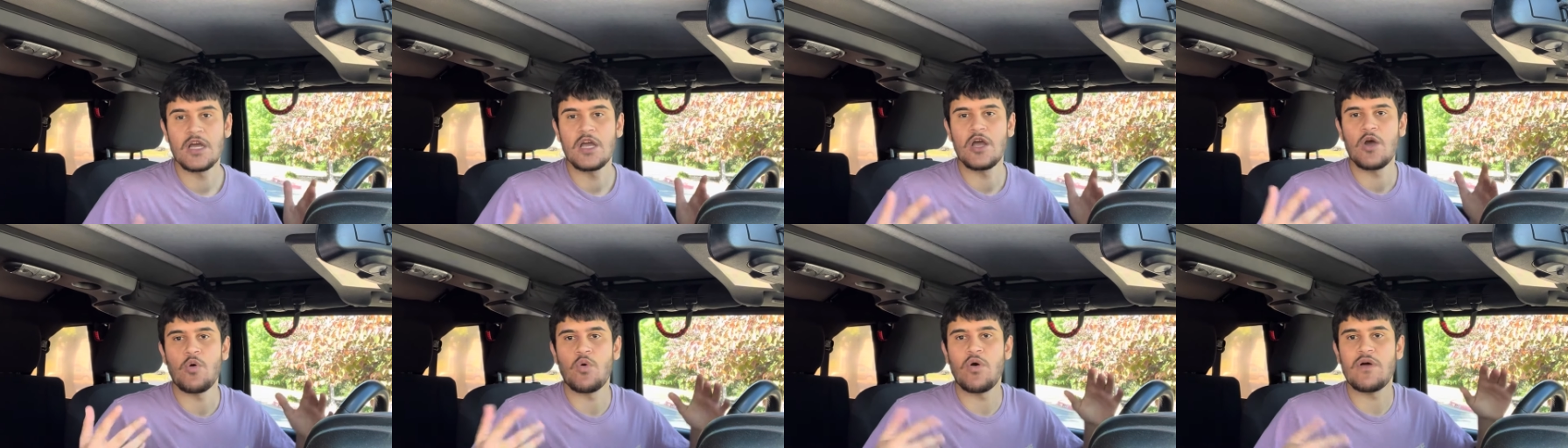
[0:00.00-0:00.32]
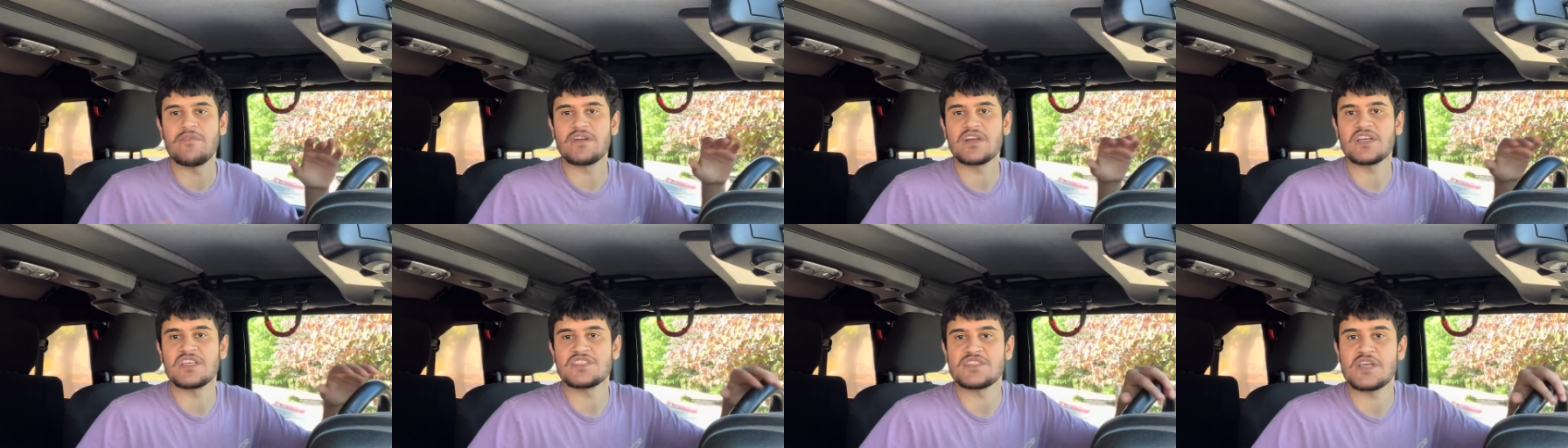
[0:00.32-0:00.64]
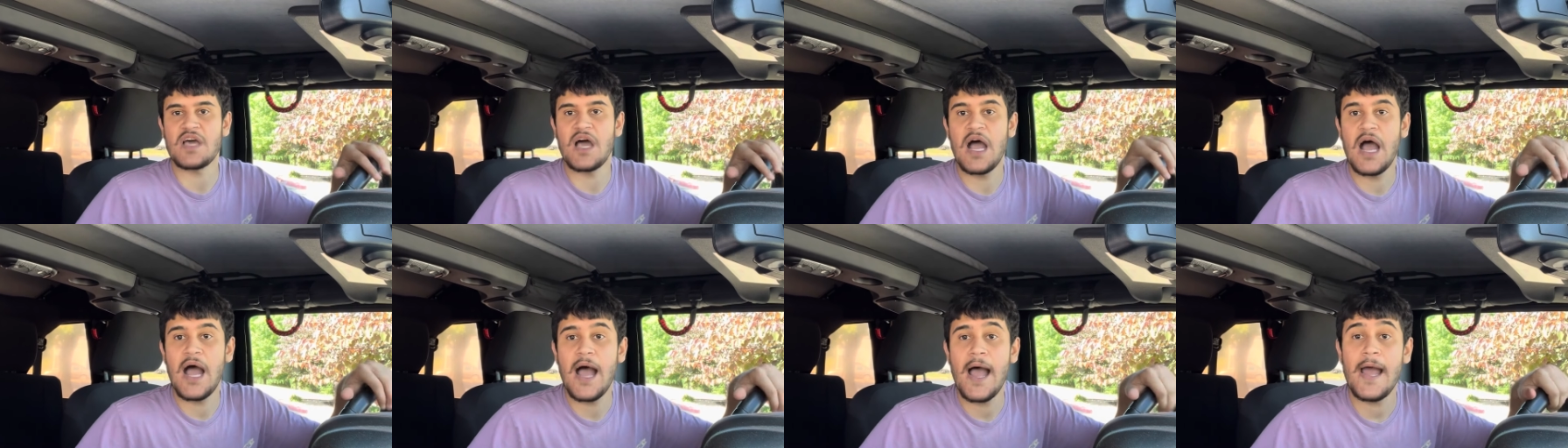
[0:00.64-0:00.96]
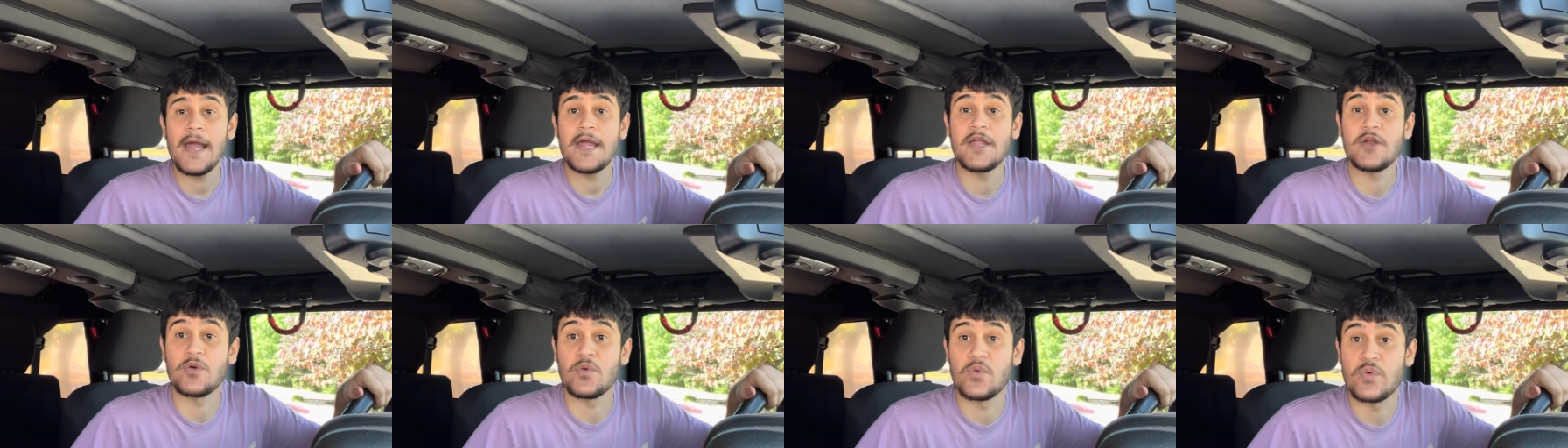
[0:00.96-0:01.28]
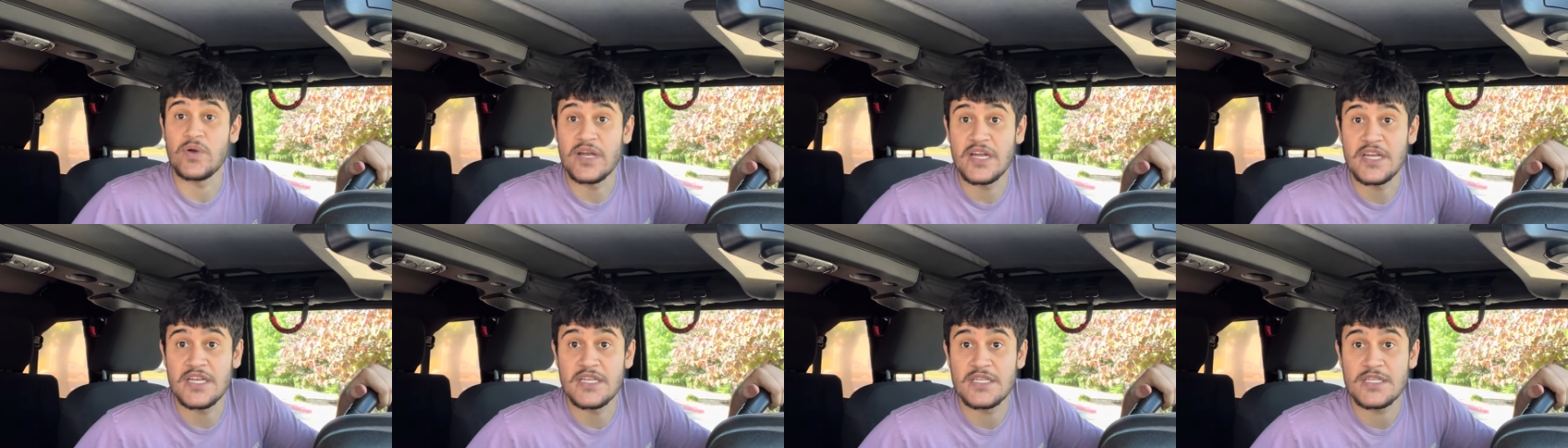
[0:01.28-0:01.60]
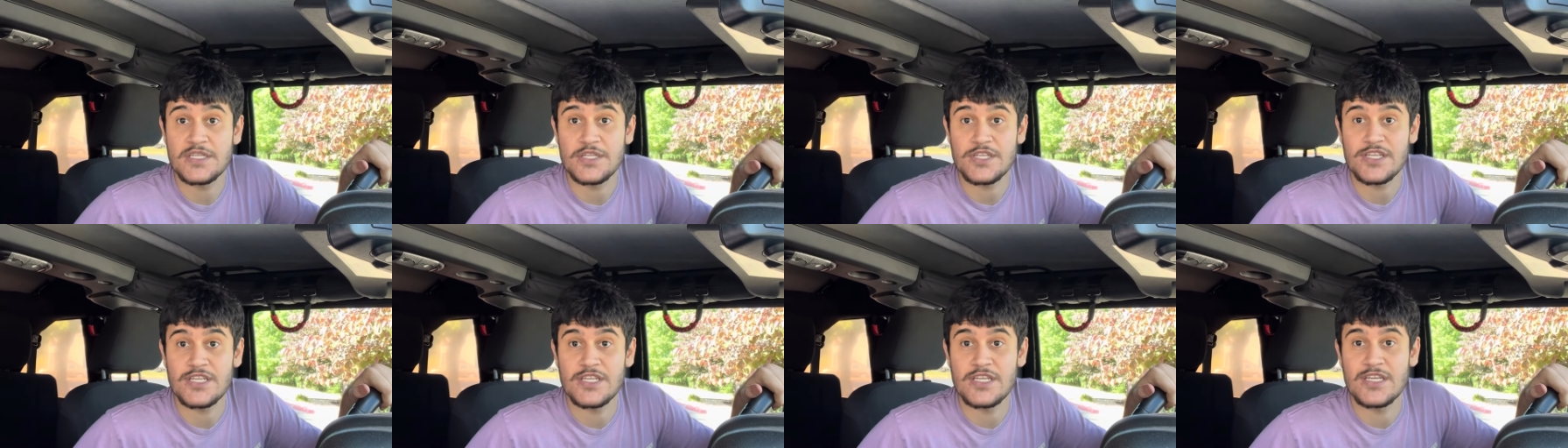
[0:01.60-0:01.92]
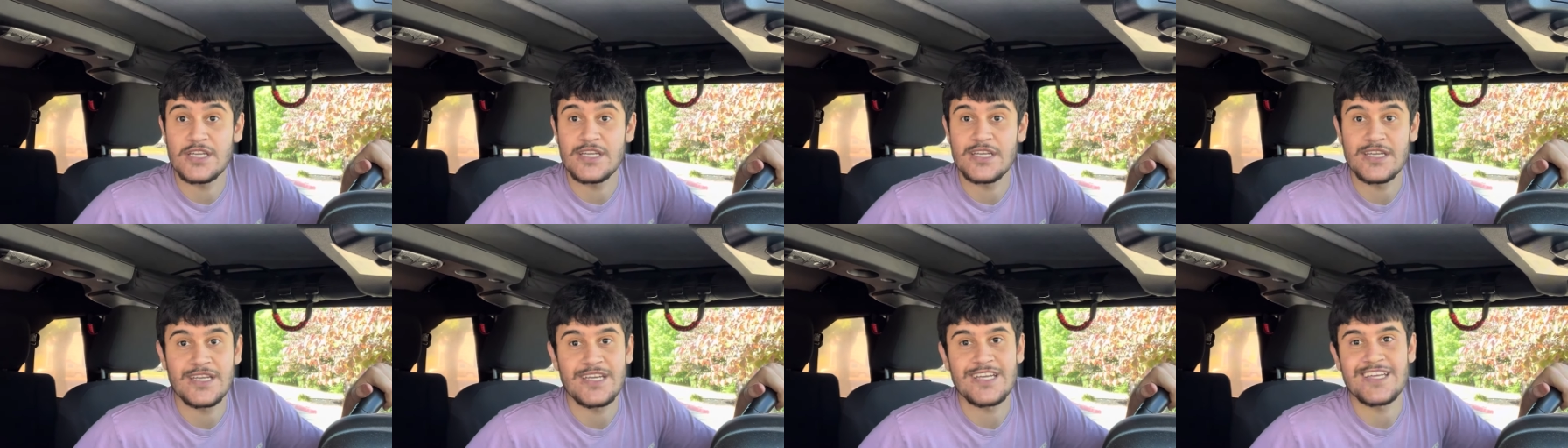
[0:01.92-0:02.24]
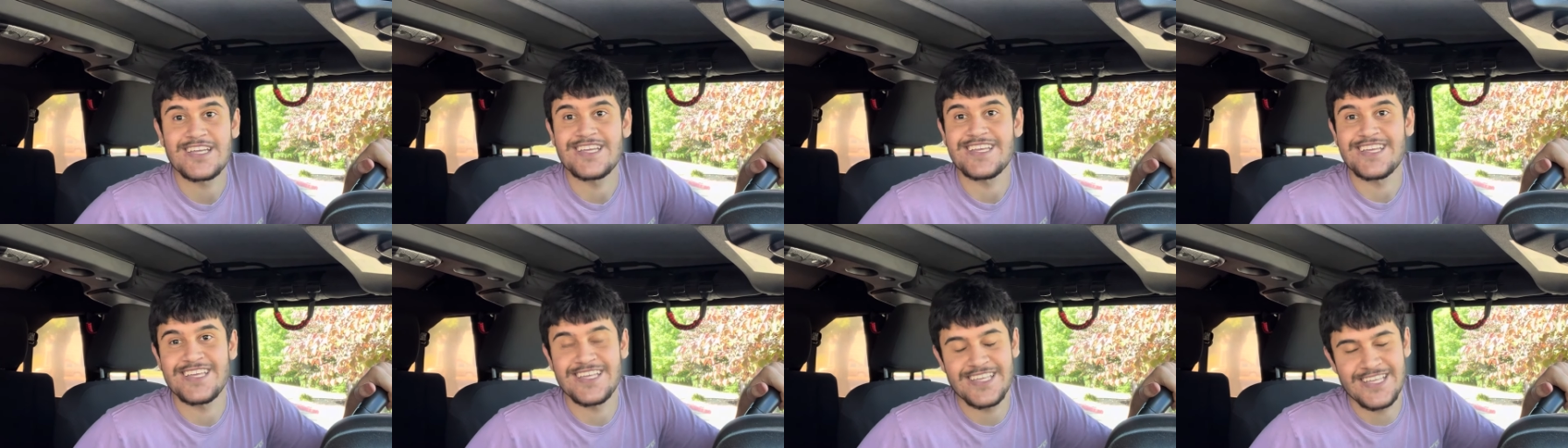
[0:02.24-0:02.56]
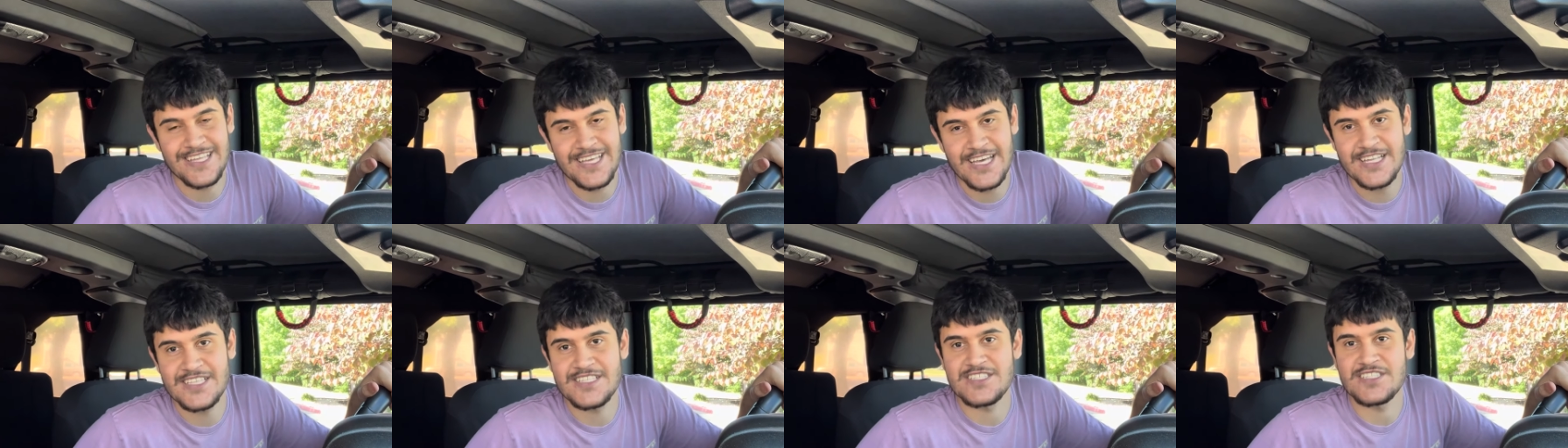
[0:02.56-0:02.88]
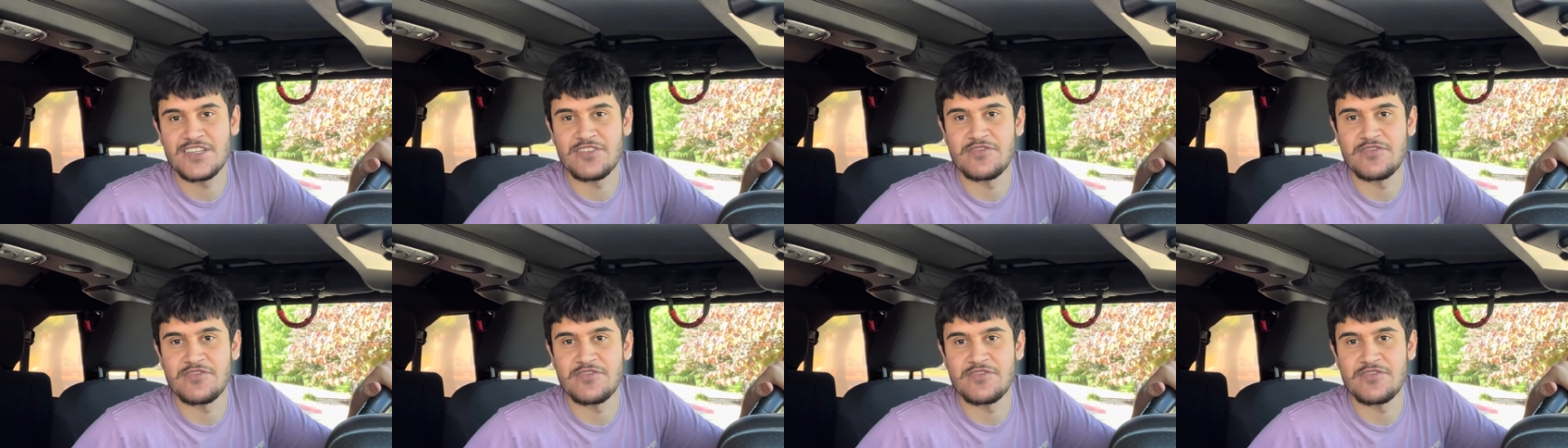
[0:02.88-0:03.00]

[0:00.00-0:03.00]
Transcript: Whoever gets the higher rate gets the